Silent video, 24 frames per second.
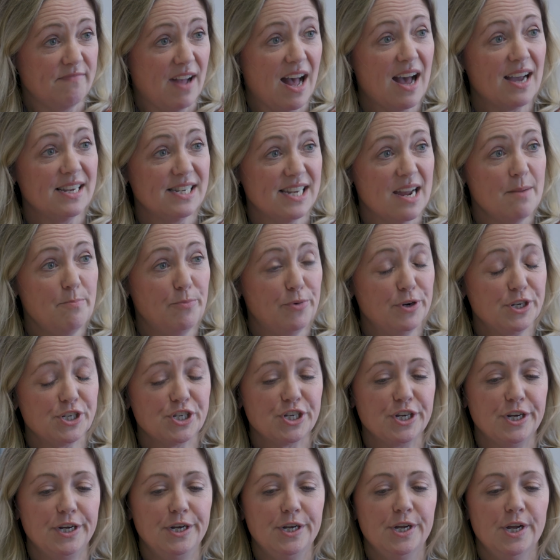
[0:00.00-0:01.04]
high
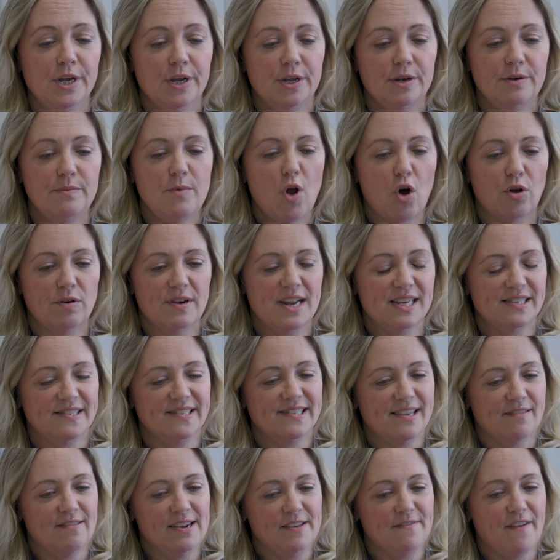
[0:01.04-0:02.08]
temperature, not
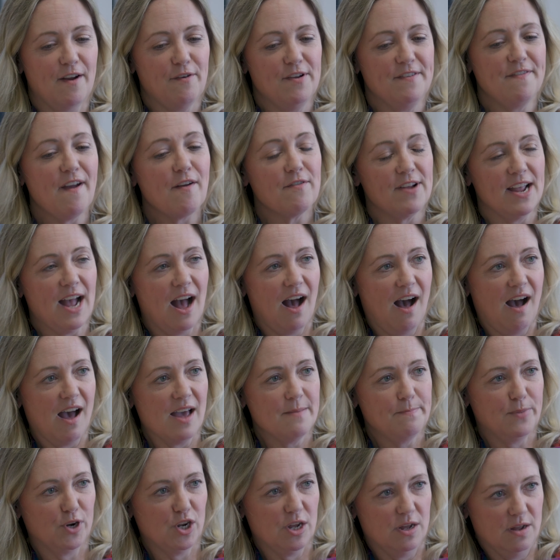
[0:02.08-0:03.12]
necessarily very, very high,
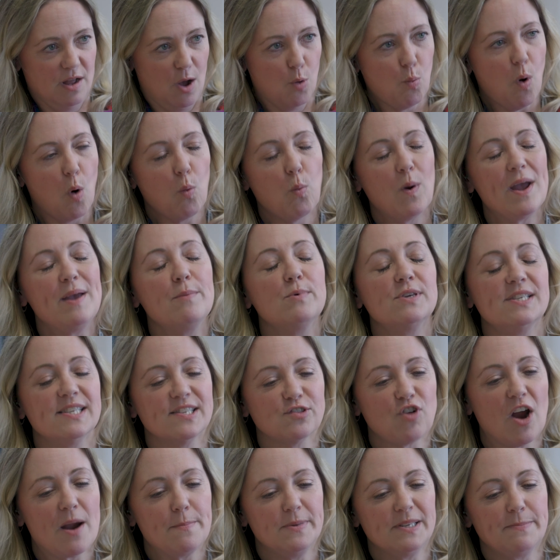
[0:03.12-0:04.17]
but what we would
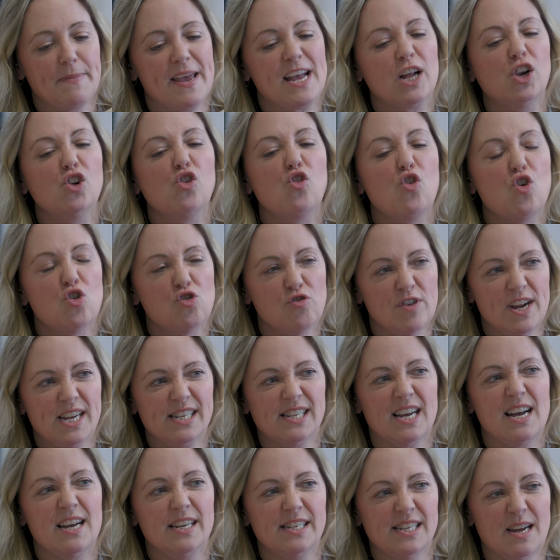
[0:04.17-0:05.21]
describe as being a low-grade
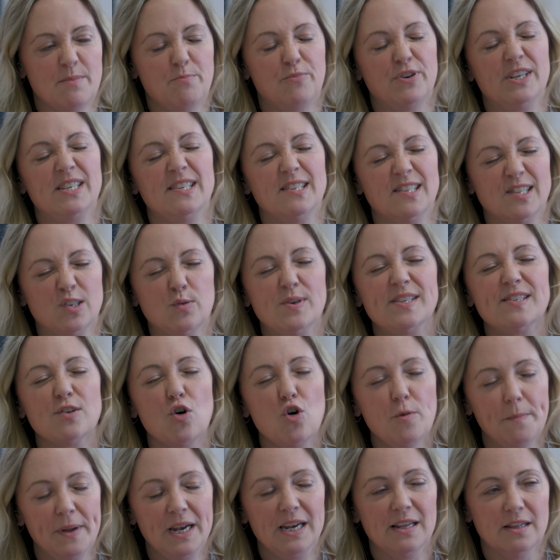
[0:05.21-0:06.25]
high temperature. So it's
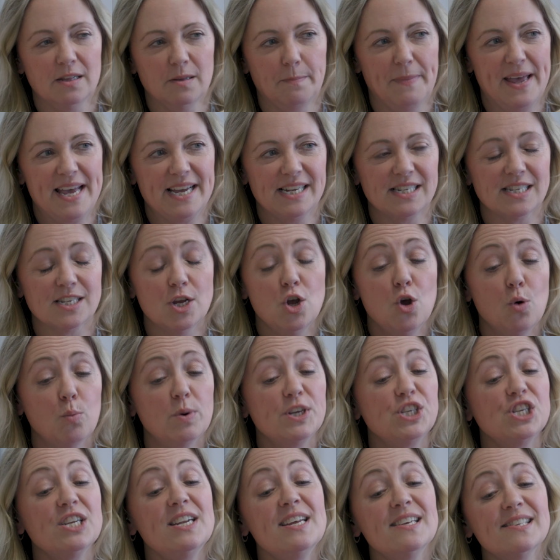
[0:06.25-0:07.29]
up a little bit,
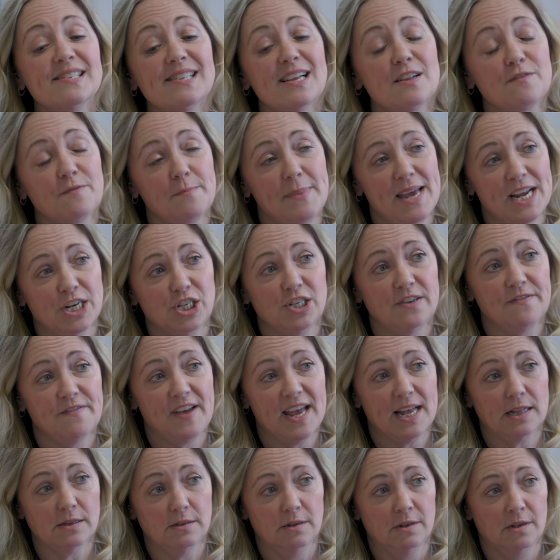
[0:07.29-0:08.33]
which in itself makes you
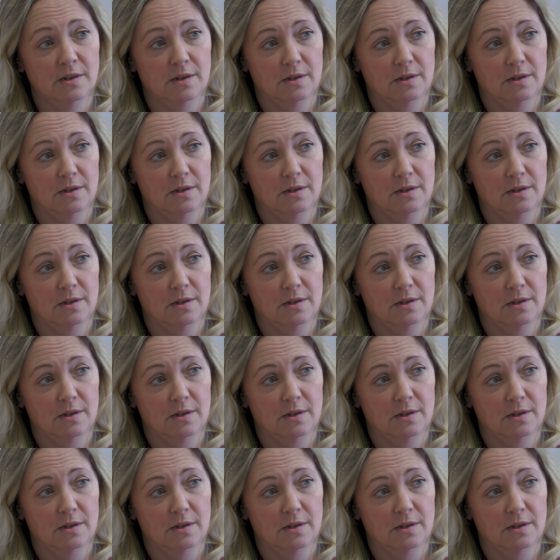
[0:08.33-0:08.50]
feel